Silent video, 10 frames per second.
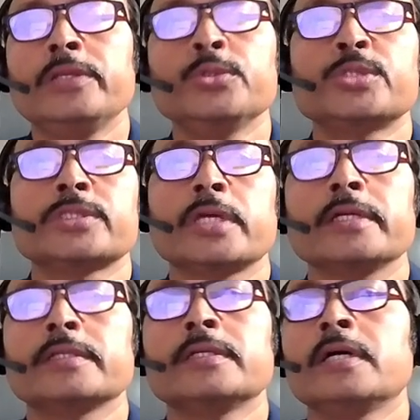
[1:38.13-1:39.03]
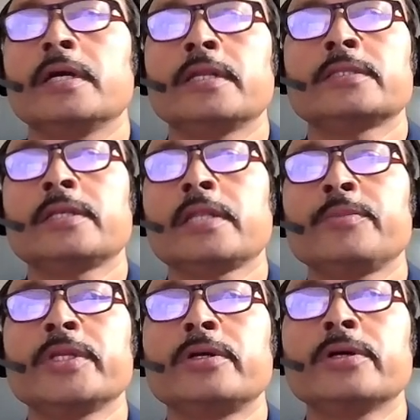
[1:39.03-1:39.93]
use another
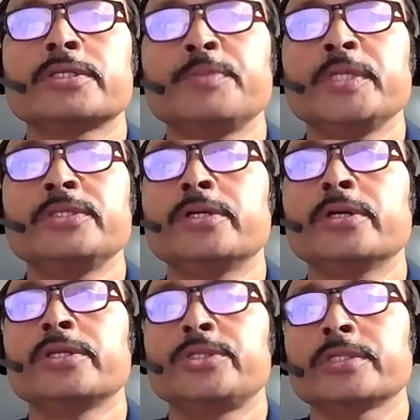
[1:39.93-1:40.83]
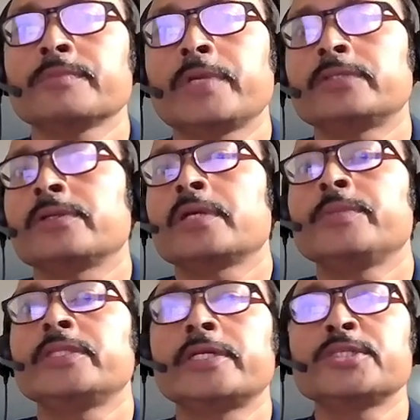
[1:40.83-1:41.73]
library called speech recognition Python
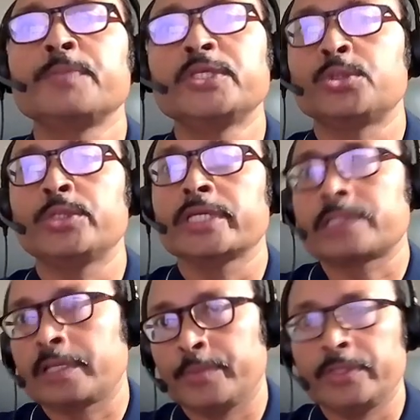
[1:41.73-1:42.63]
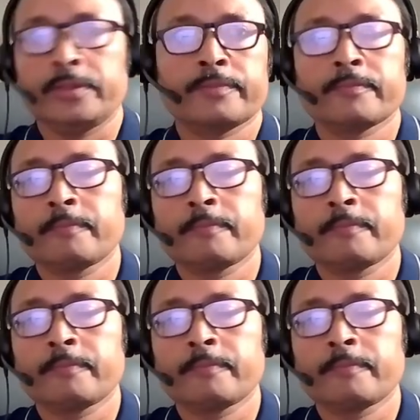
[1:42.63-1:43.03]
library, that is speech to text library.